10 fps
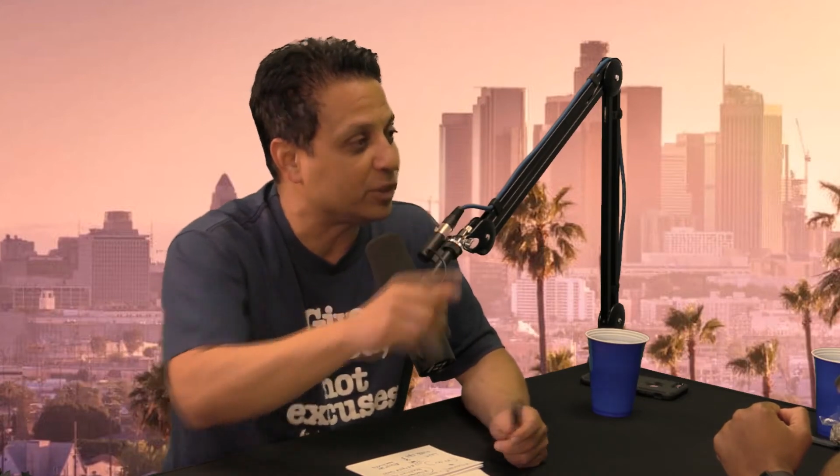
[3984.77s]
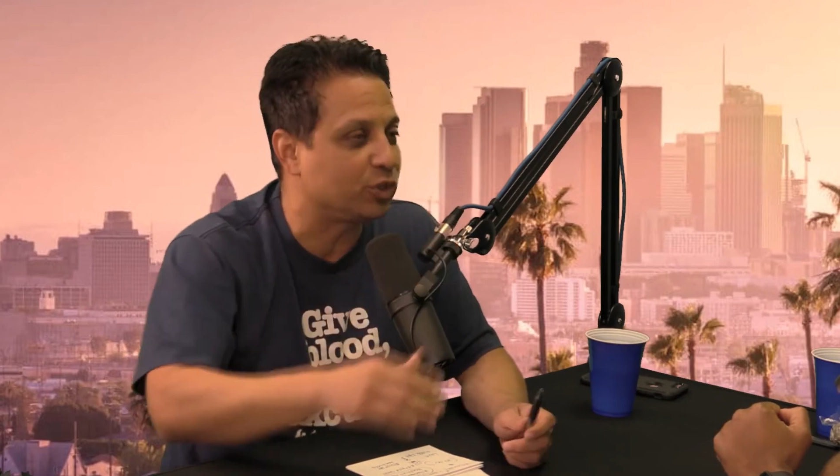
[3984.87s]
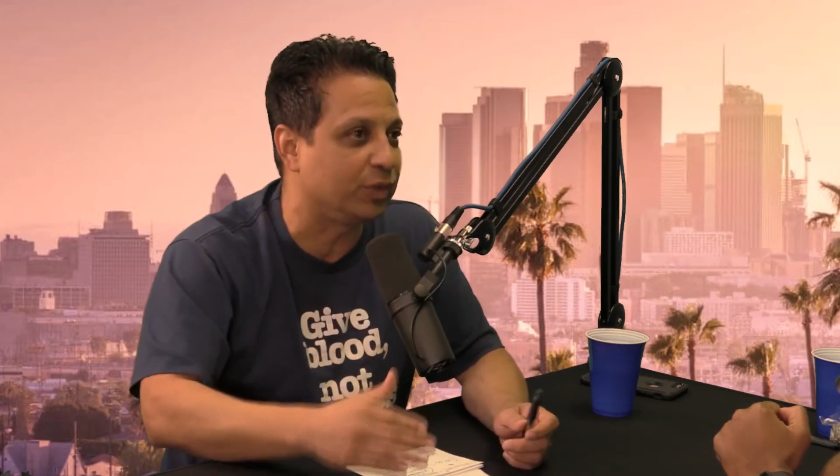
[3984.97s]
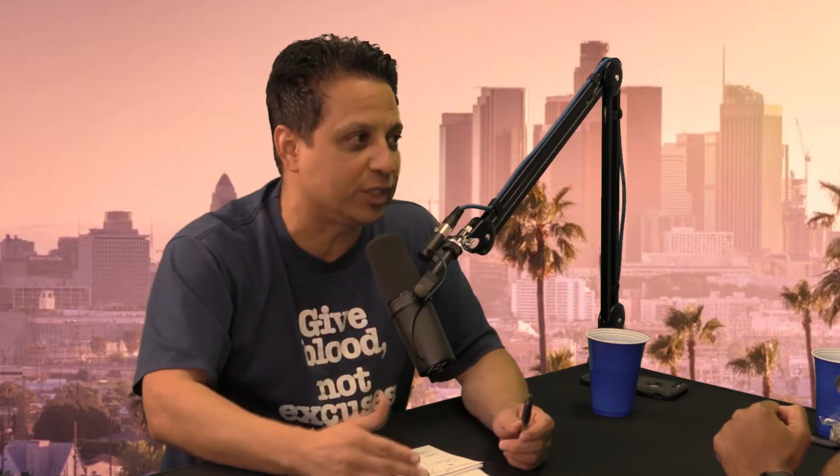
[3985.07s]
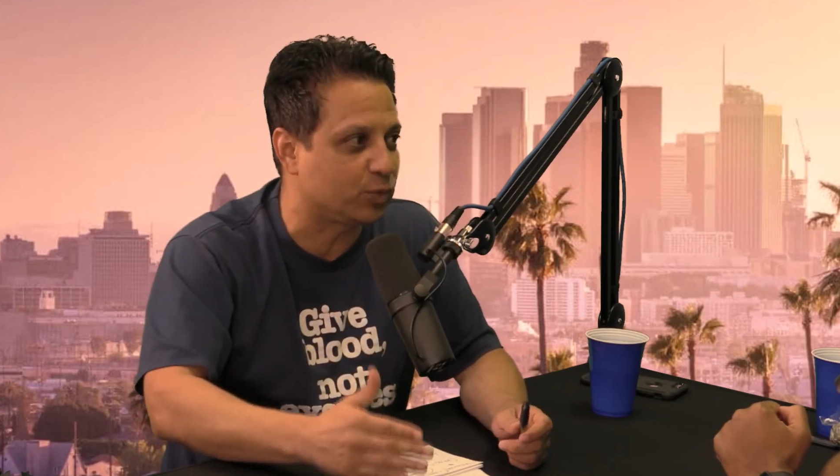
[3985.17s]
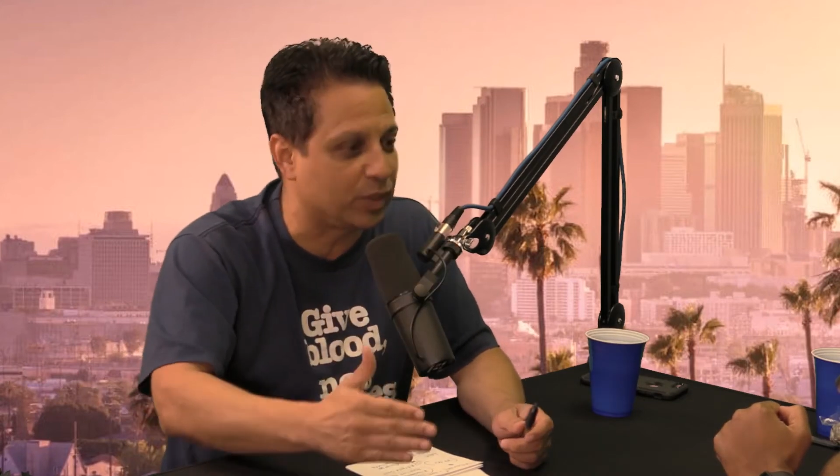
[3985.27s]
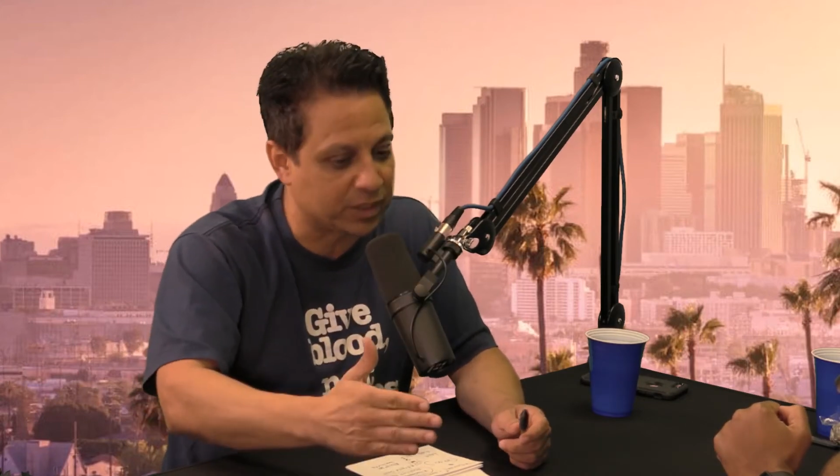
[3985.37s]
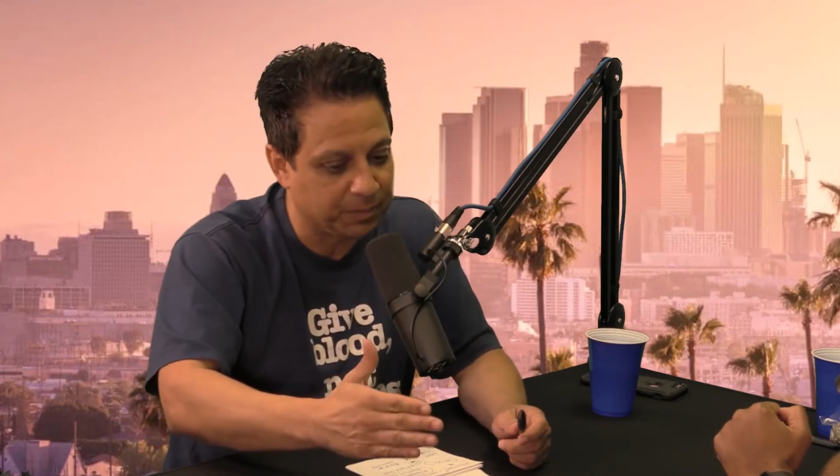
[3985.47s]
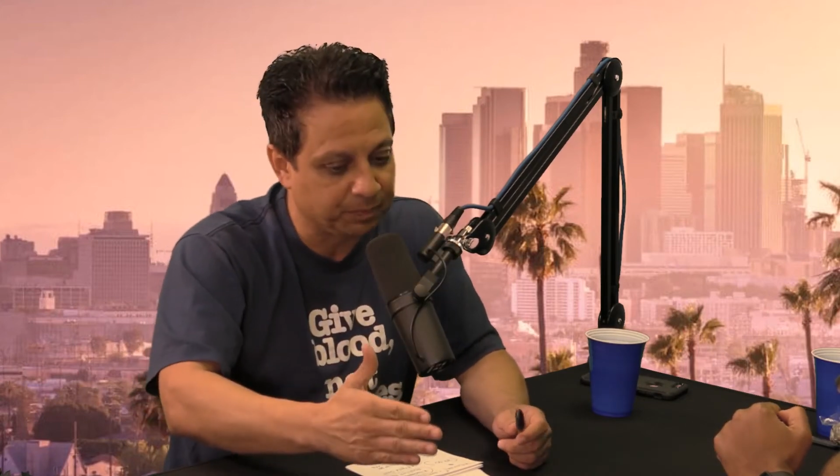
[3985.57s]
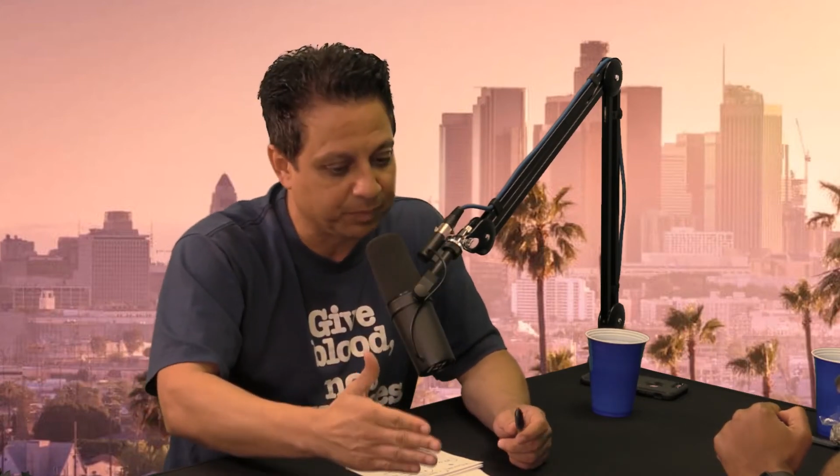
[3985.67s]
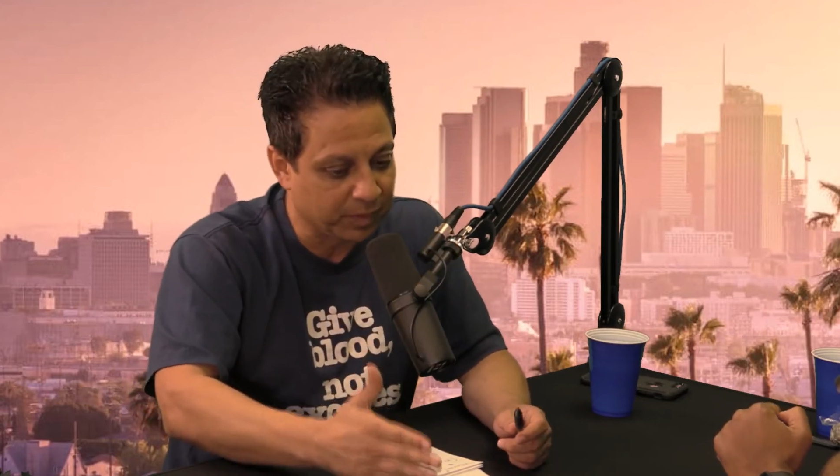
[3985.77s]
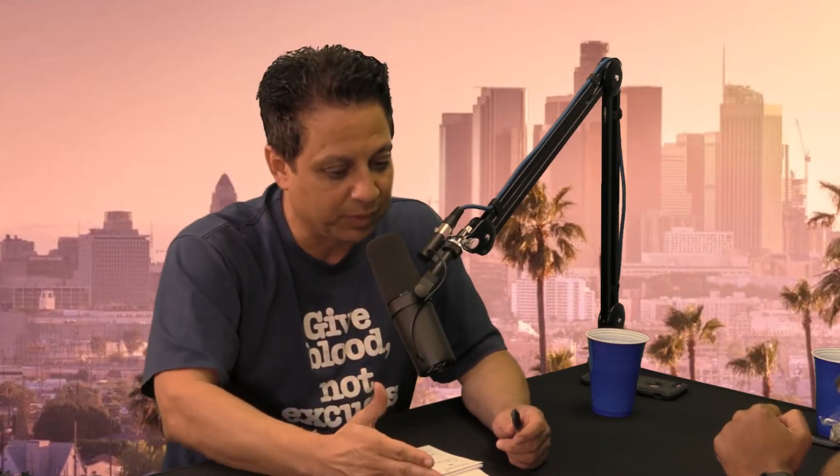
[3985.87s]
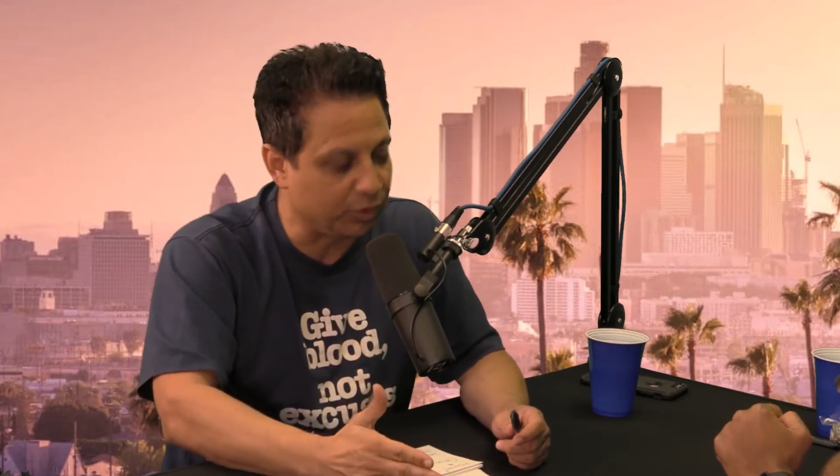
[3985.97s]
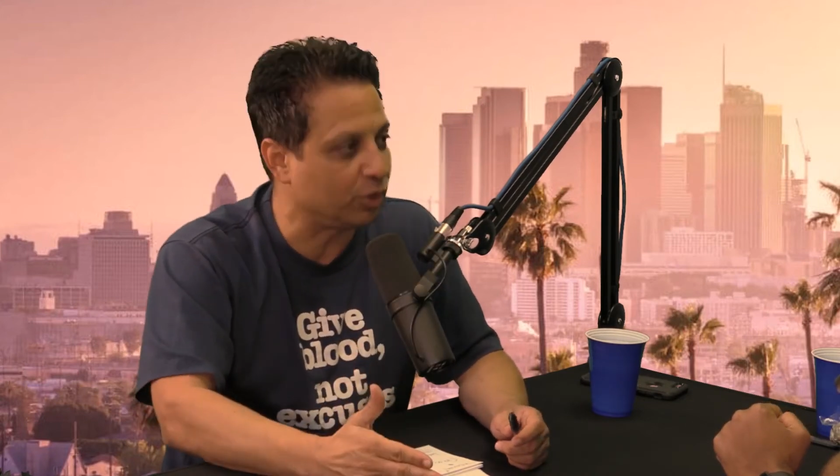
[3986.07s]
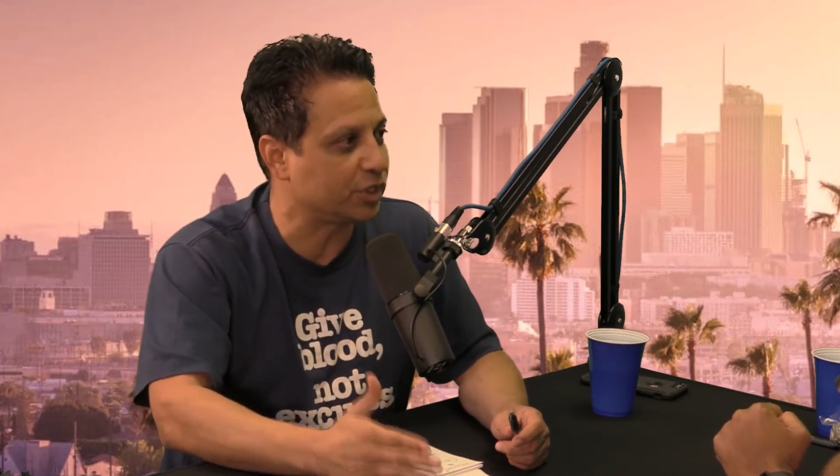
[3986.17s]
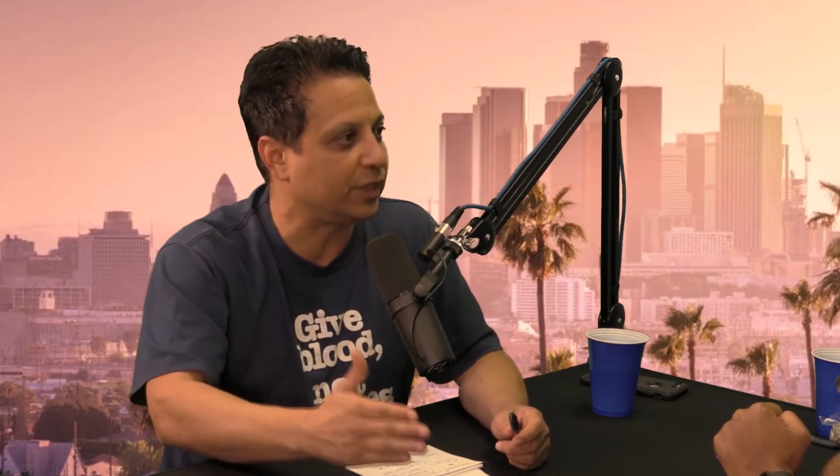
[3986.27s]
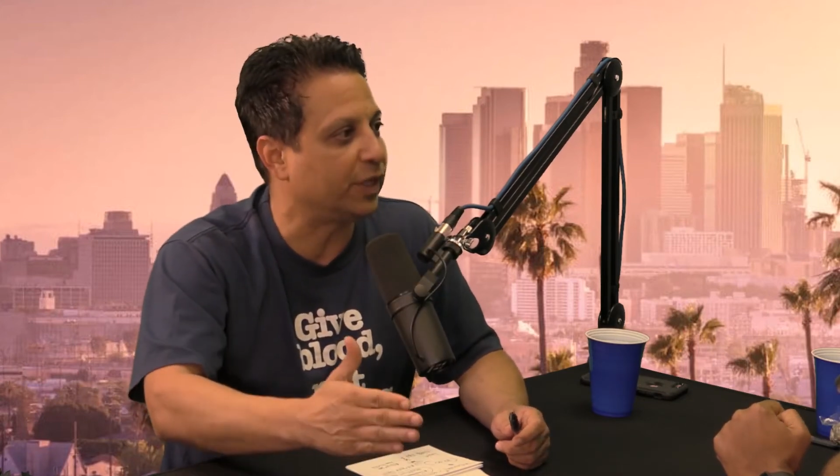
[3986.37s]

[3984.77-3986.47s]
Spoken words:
So this was Thursday.